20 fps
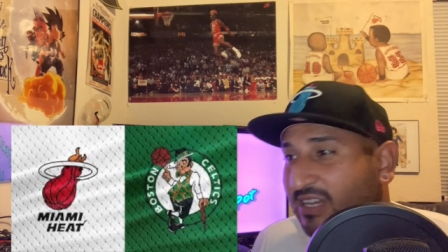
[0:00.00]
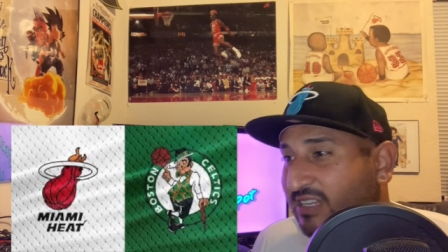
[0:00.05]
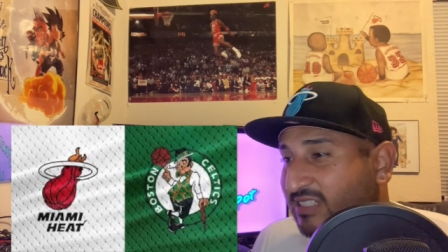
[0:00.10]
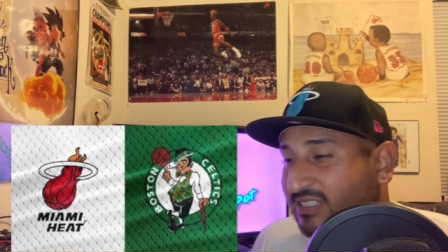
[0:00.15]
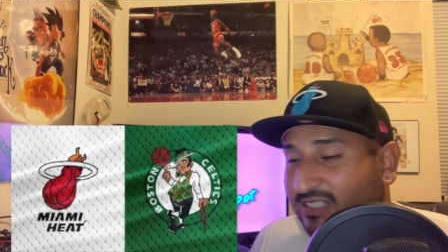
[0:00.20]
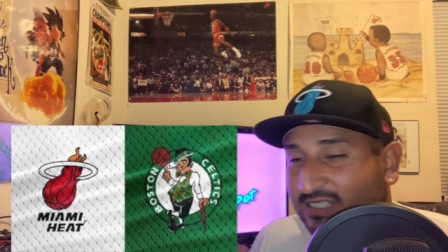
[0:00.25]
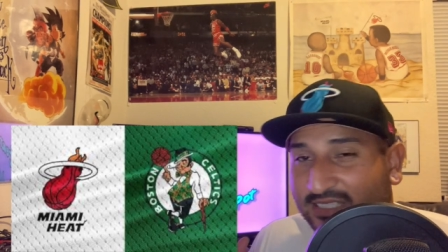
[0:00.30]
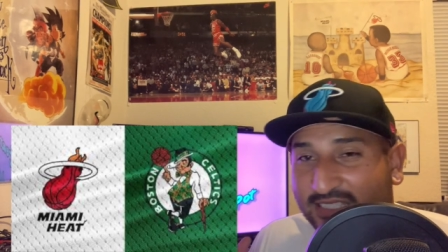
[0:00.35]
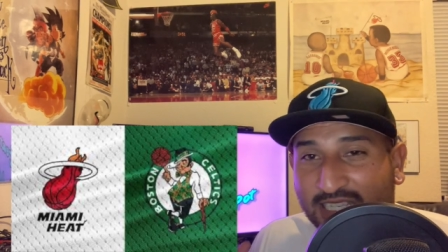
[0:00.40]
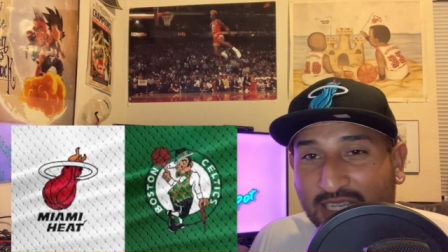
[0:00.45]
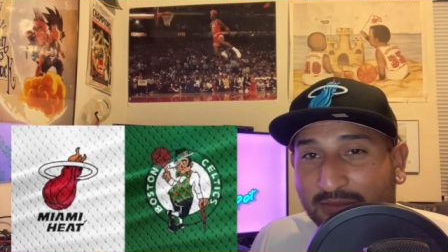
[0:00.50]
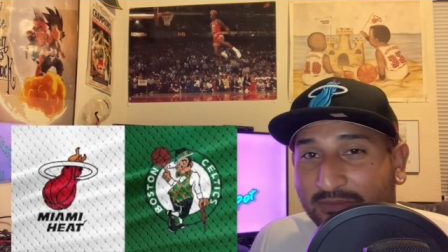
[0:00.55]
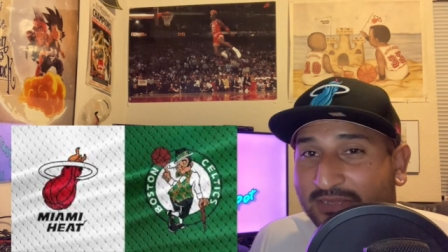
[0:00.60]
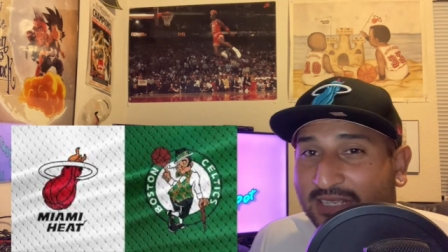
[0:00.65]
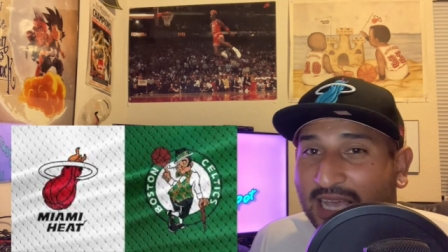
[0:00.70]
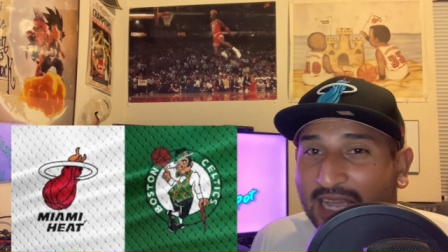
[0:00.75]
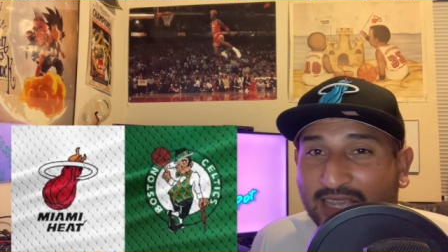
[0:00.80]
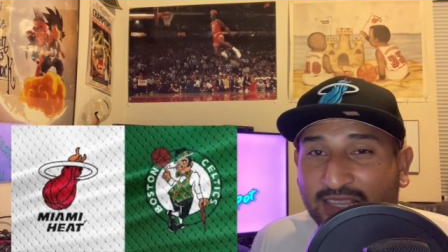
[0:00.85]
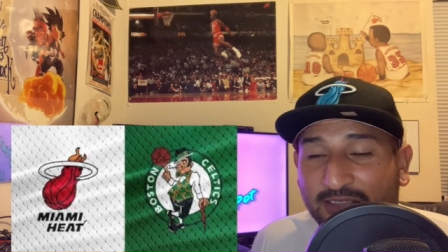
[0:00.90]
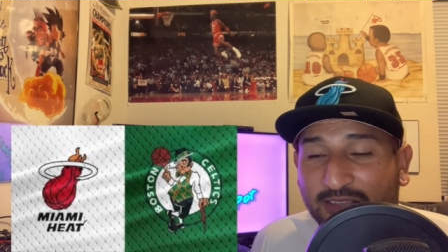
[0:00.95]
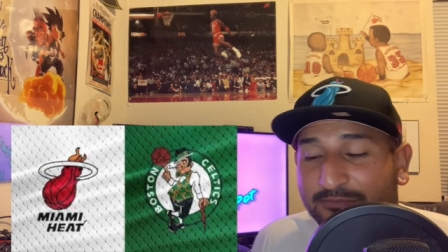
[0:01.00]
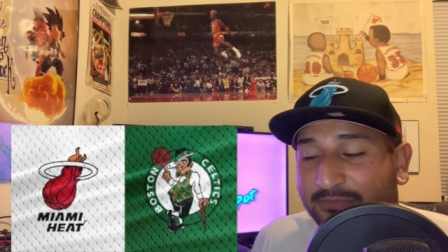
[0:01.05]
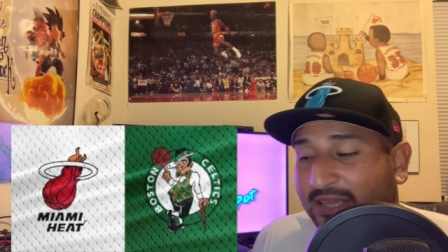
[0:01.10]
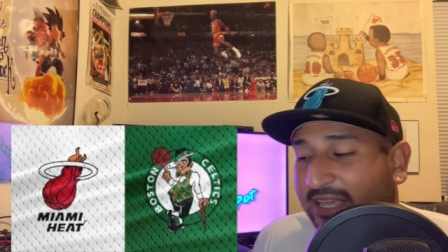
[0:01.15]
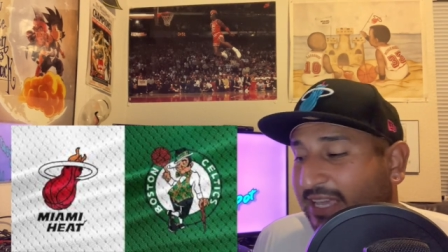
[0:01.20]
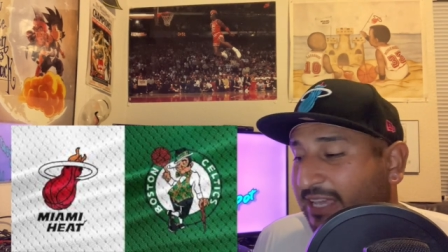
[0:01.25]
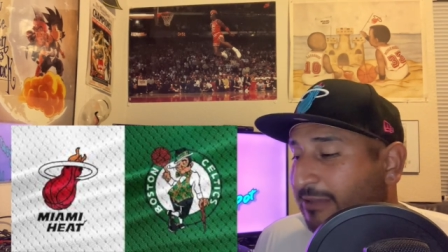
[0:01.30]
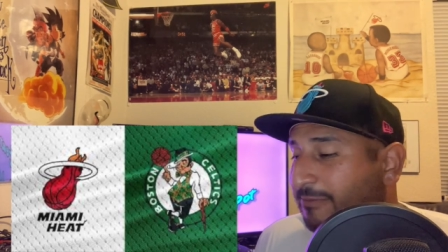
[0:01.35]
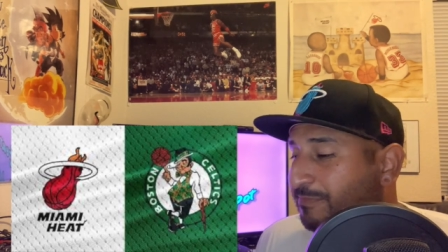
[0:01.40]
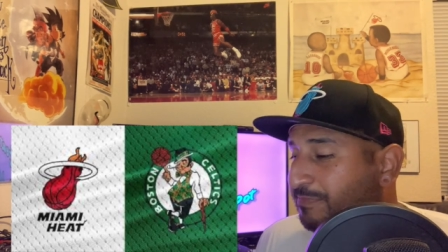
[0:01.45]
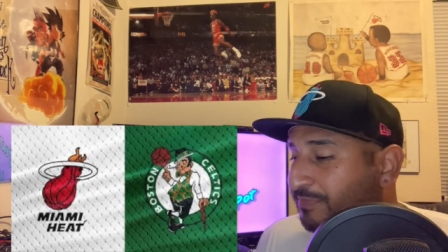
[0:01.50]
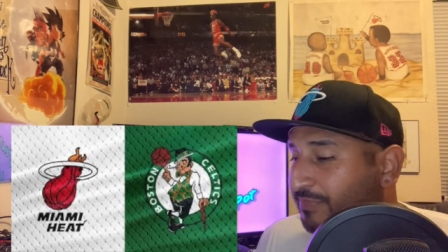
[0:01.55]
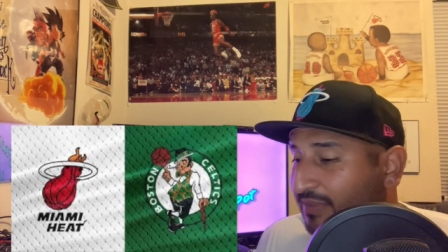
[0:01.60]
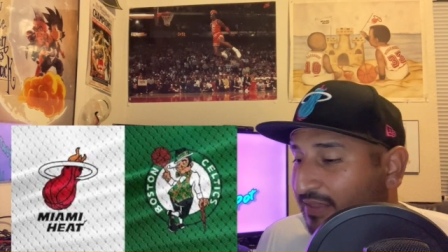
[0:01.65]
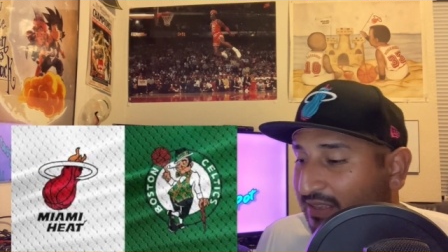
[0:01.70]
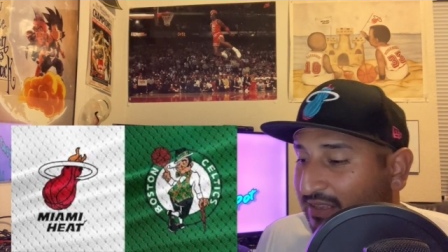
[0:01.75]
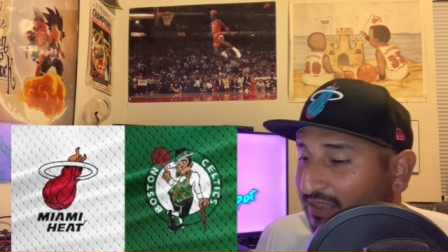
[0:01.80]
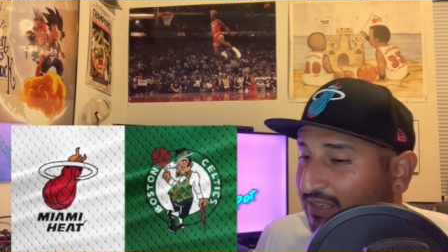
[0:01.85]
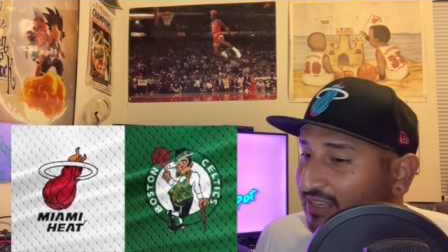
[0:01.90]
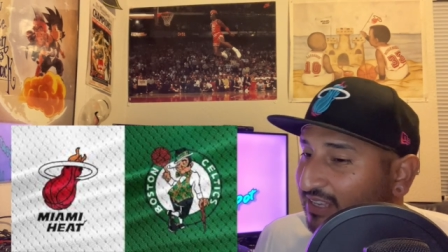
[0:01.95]
Just keep attacking the paint
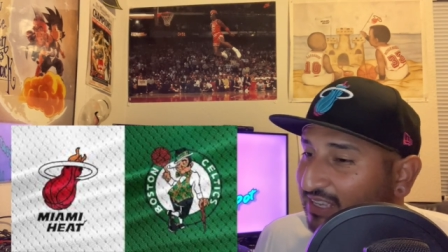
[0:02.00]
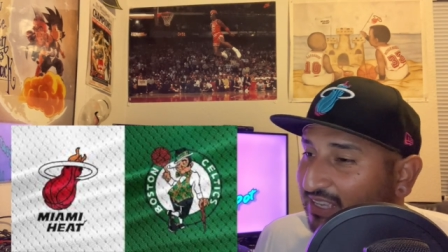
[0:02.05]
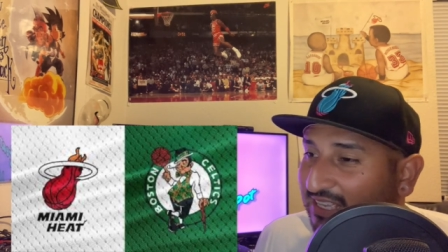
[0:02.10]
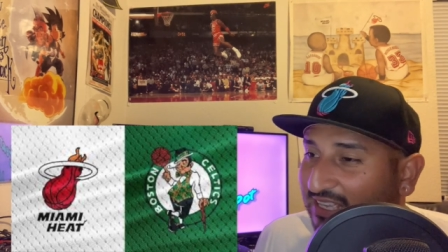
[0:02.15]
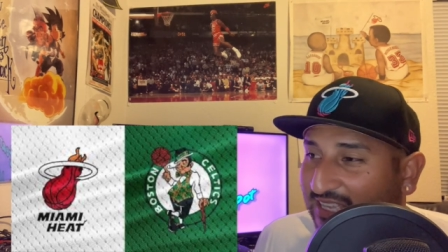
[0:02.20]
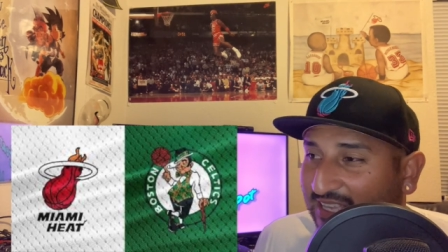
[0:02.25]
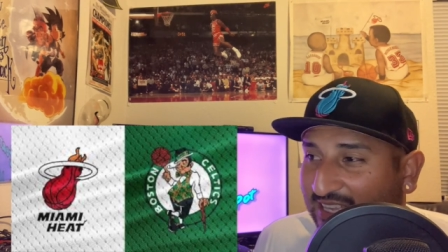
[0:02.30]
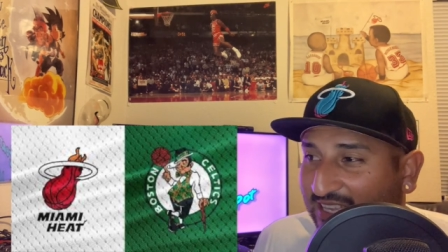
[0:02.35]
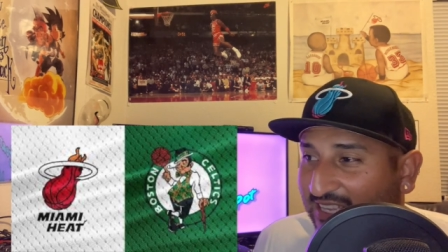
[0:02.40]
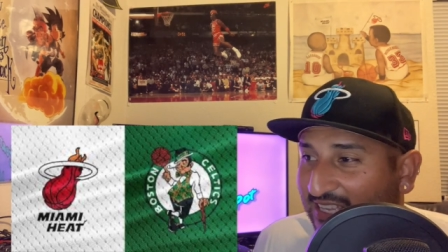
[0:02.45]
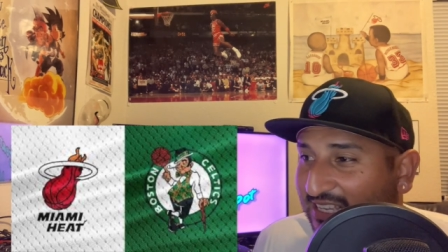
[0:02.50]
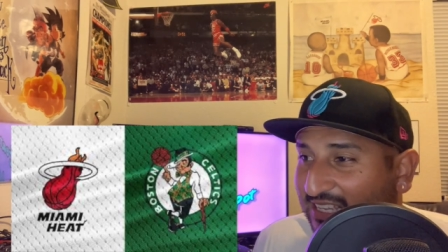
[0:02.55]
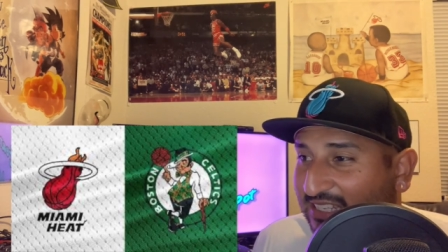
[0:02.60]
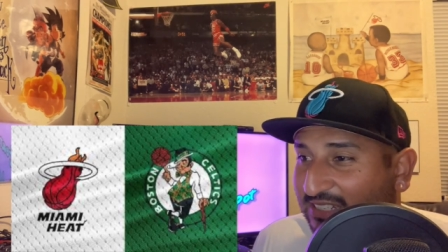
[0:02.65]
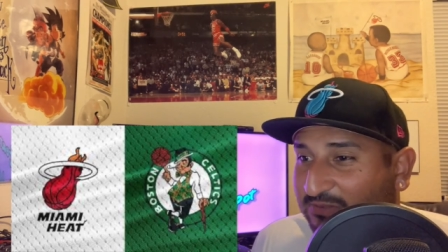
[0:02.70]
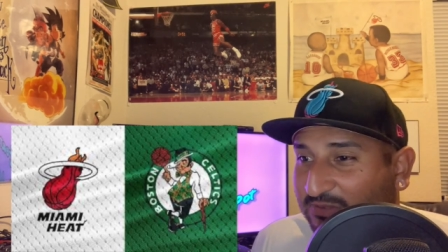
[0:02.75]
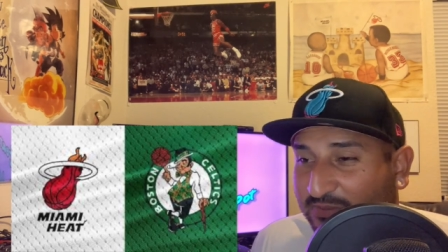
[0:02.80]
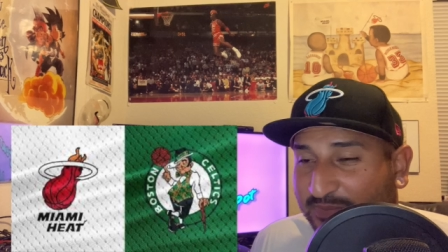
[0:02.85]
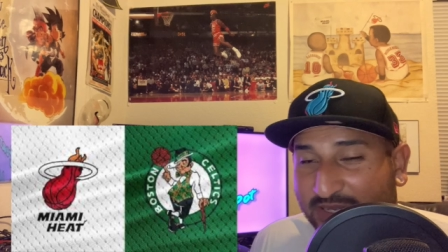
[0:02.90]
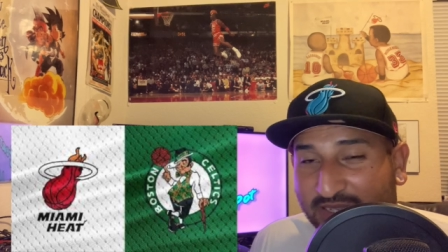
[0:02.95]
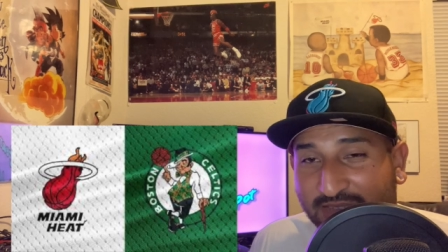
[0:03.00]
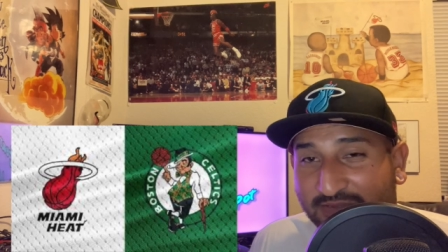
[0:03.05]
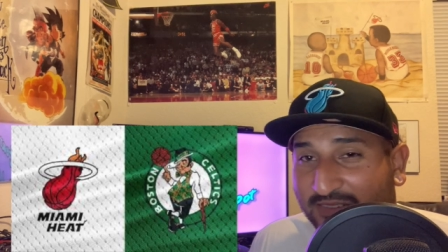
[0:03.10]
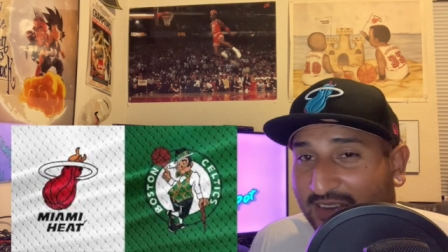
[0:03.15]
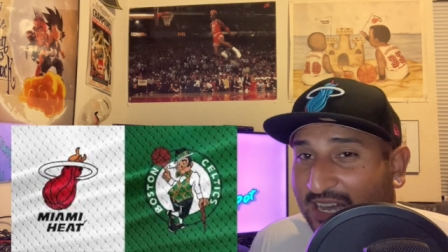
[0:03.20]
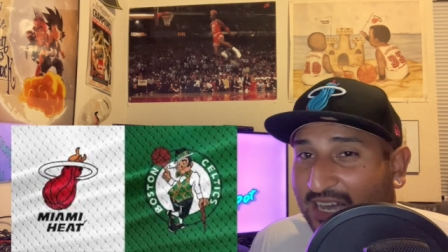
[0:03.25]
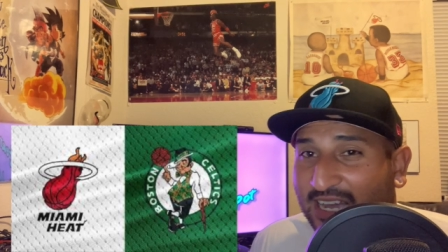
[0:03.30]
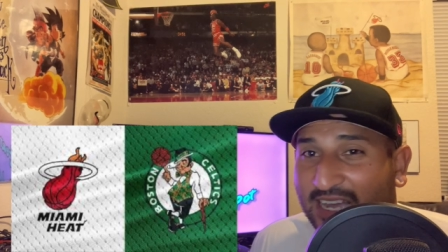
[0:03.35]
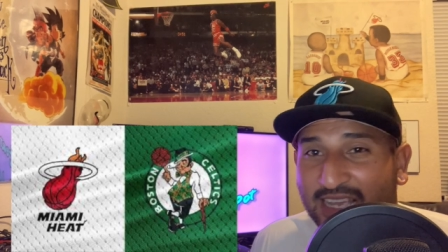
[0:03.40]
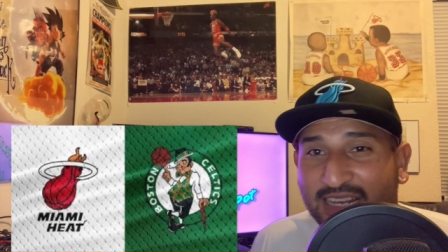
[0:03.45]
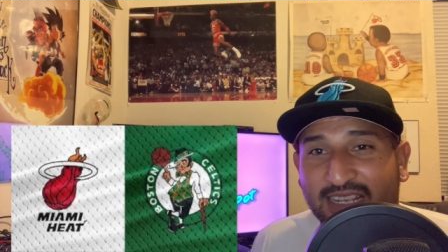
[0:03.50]
and we'll be fine.